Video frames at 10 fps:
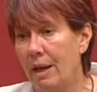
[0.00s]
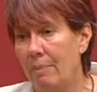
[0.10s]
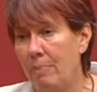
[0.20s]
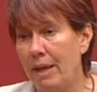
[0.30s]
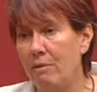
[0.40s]

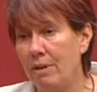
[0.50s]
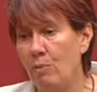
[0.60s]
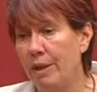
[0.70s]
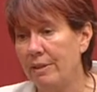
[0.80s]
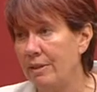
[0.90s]
better in
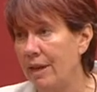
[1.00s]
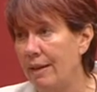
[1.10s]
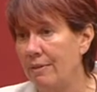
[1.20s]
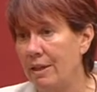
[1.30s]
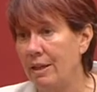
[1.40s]
one
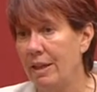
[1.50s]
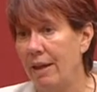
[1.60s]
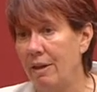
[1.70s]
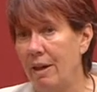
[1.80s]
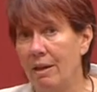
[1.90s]
state than
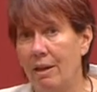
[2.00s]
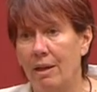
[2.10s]
another.